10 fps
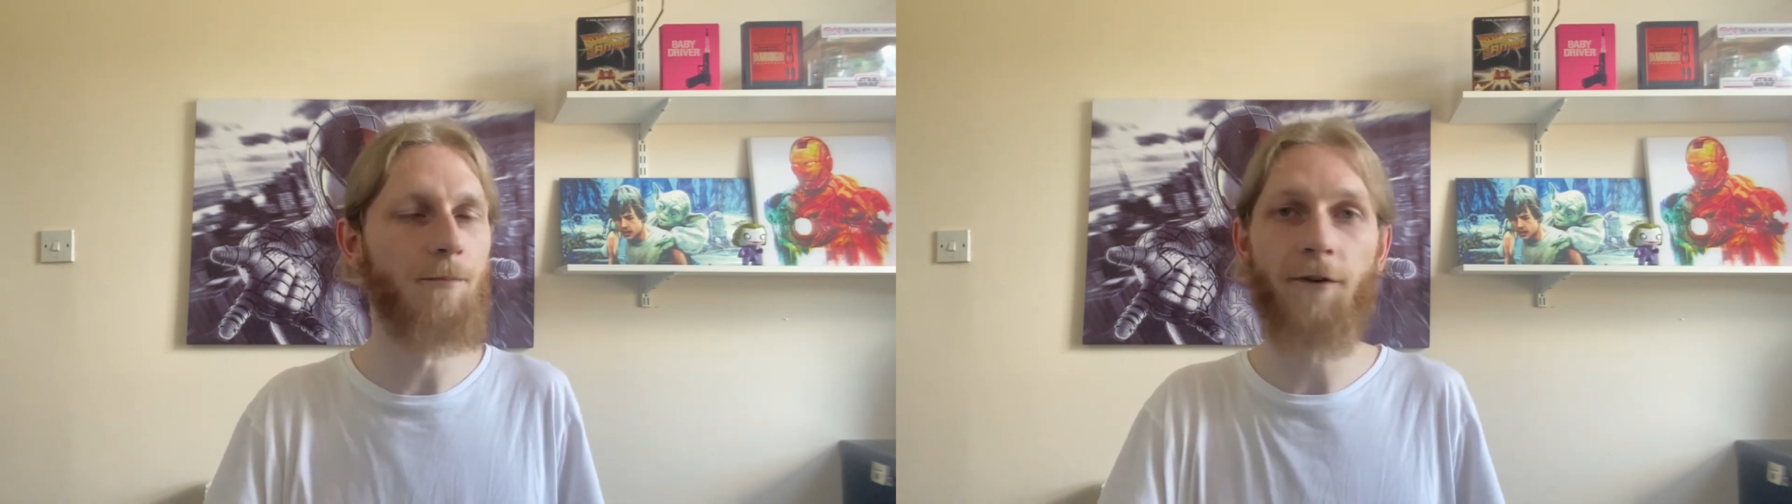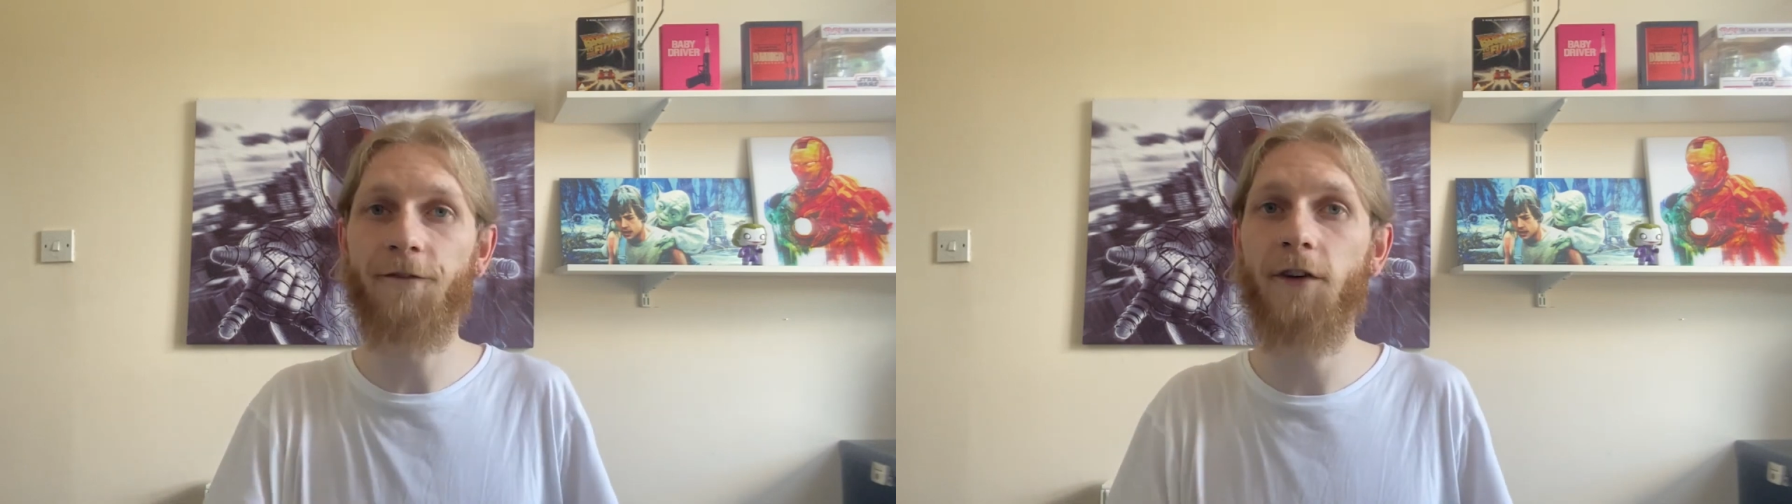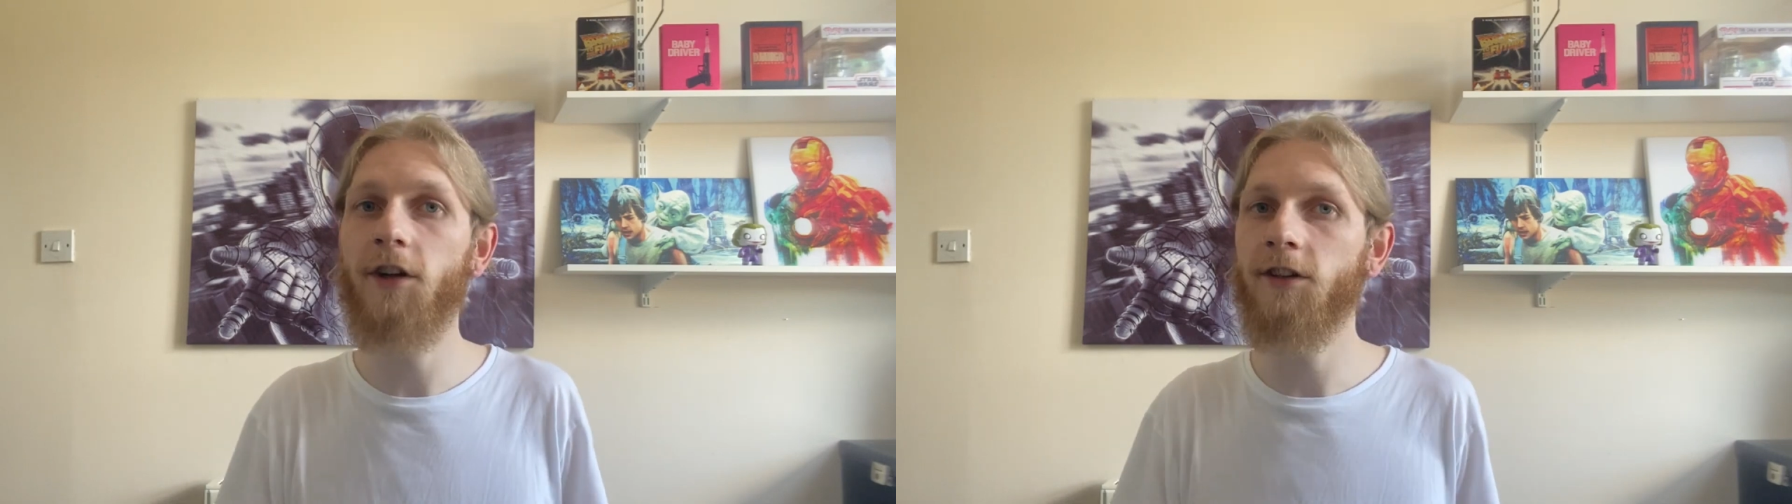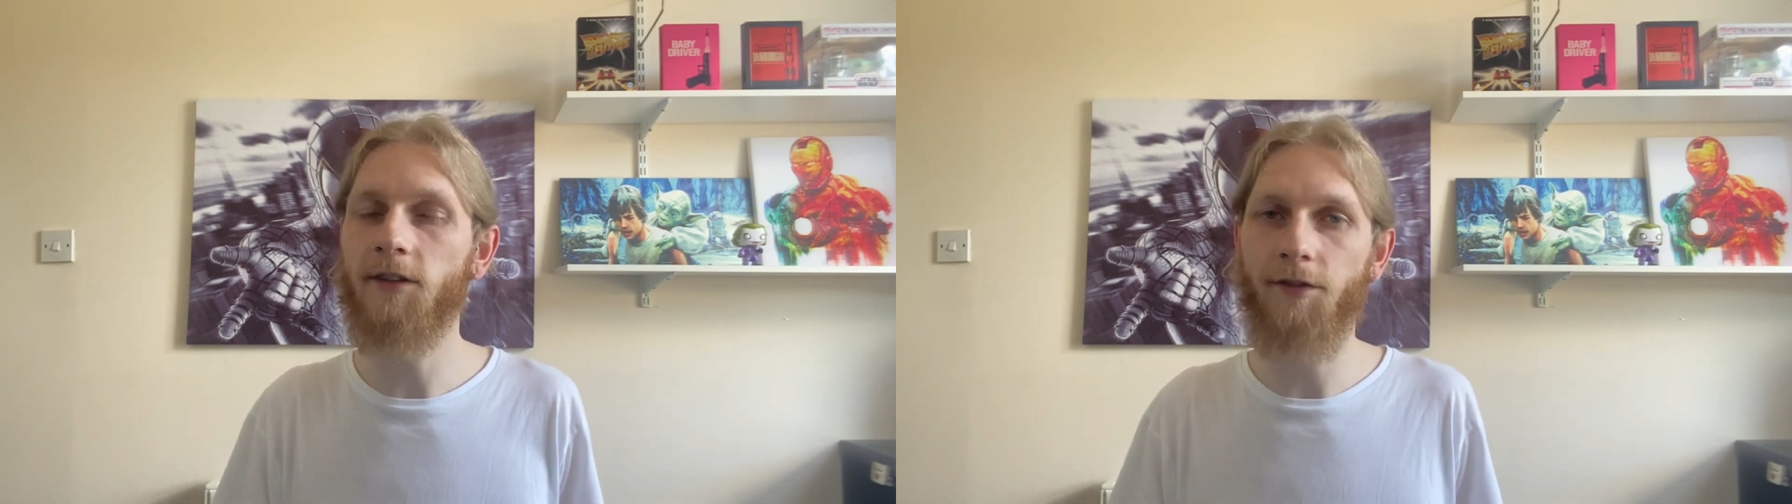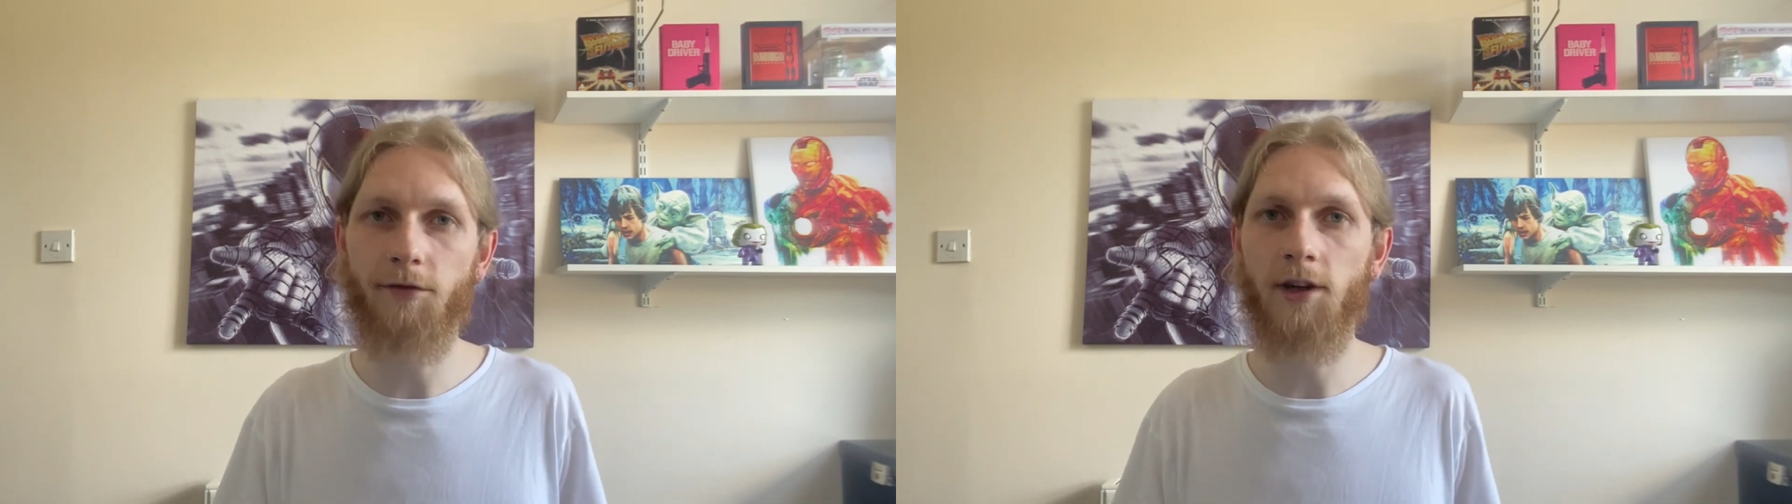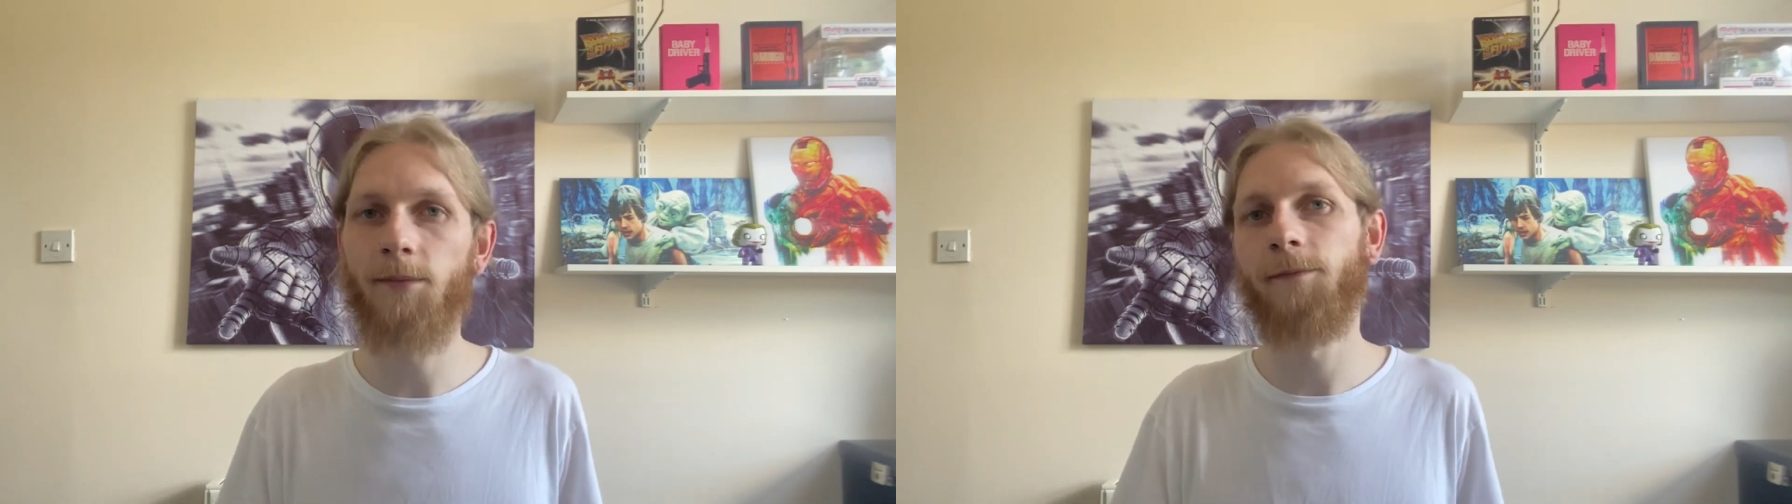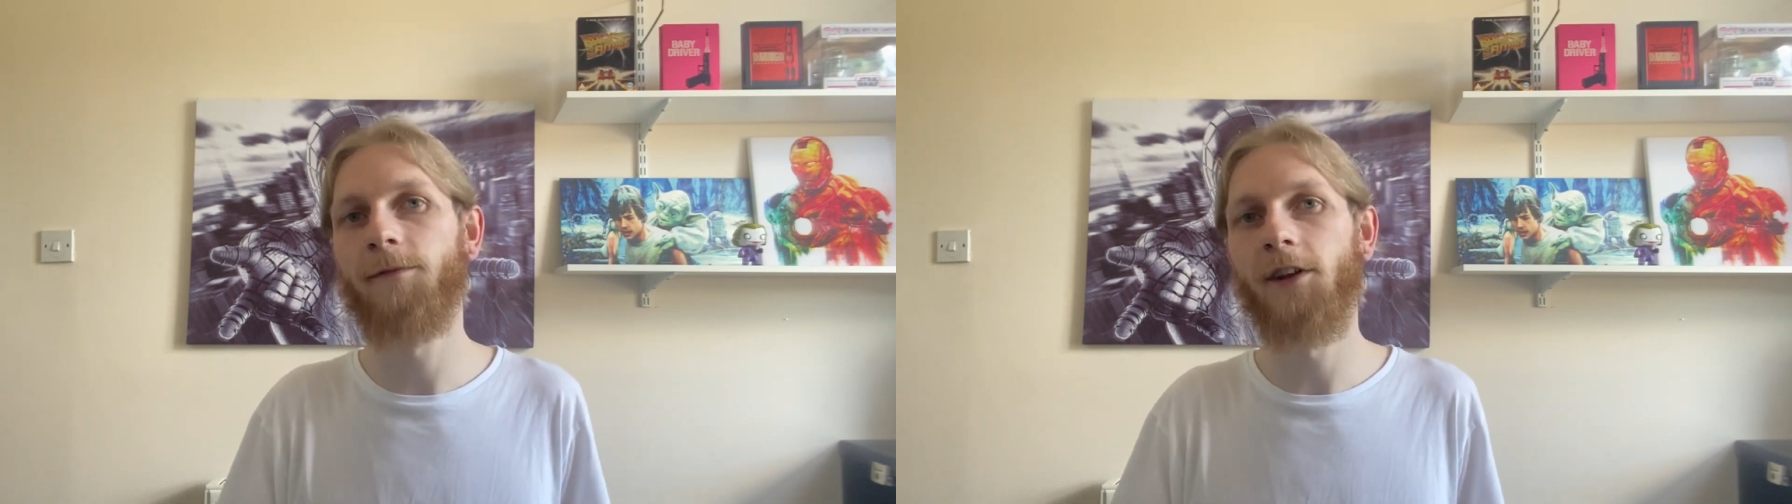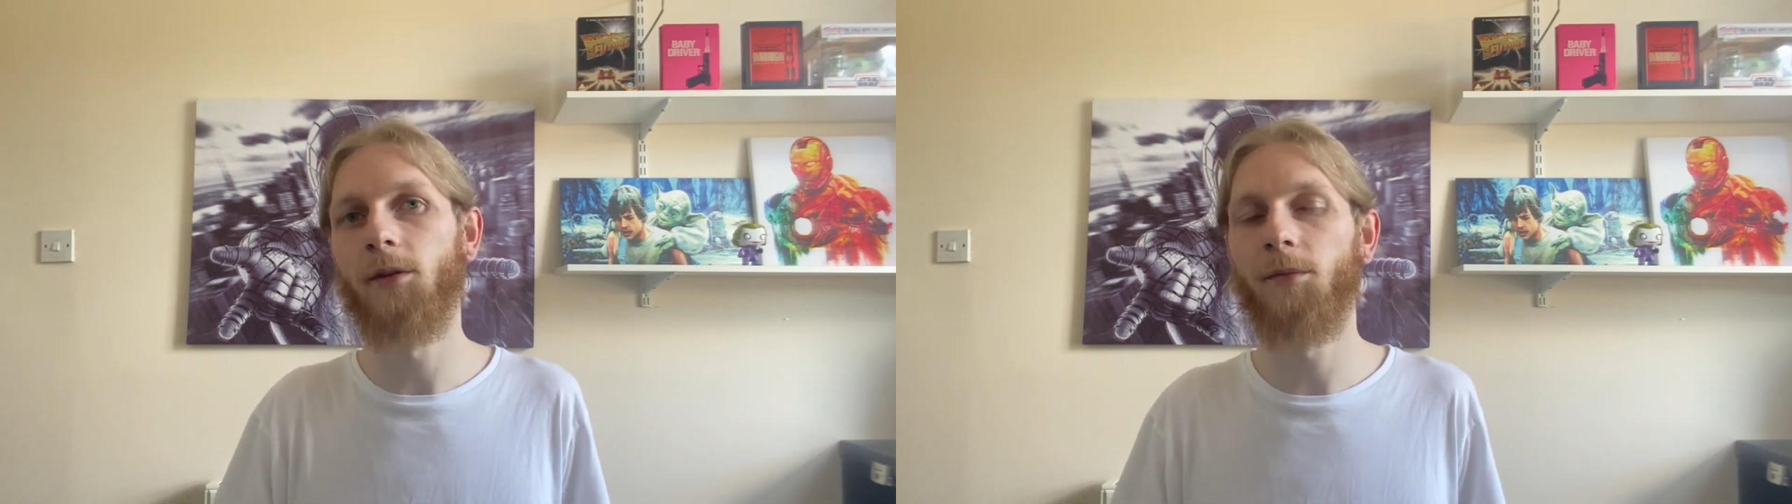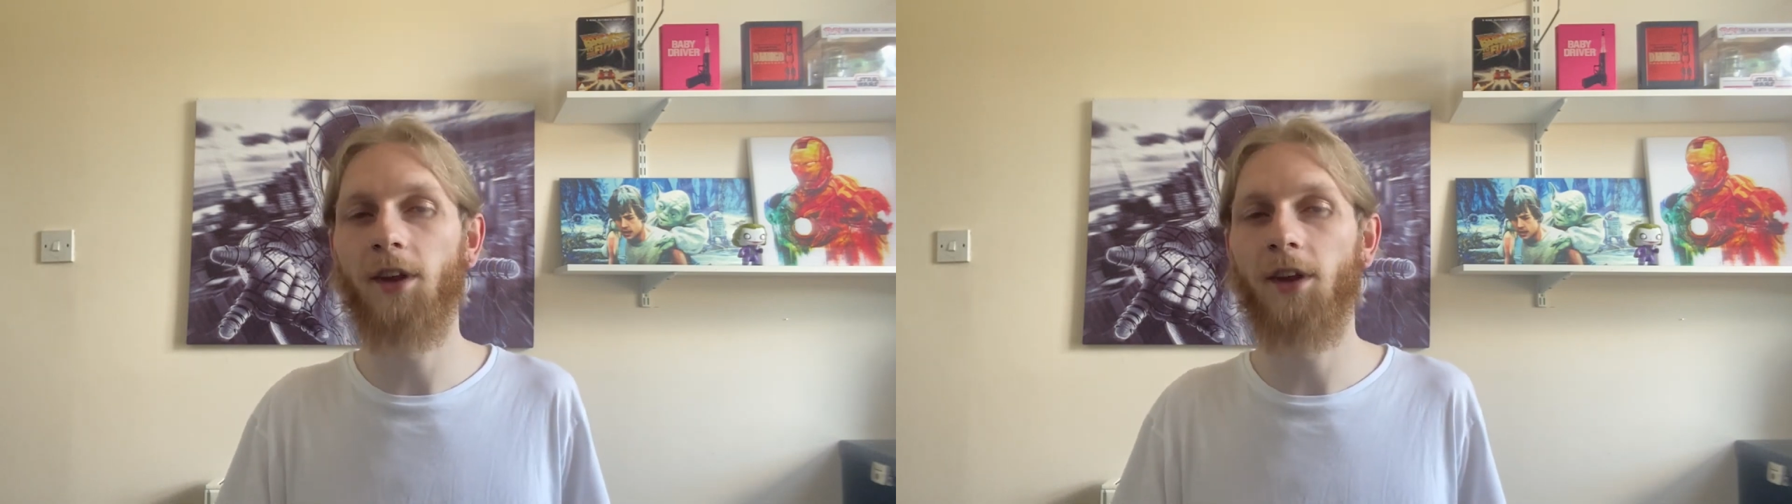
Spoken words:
The first of 3 films,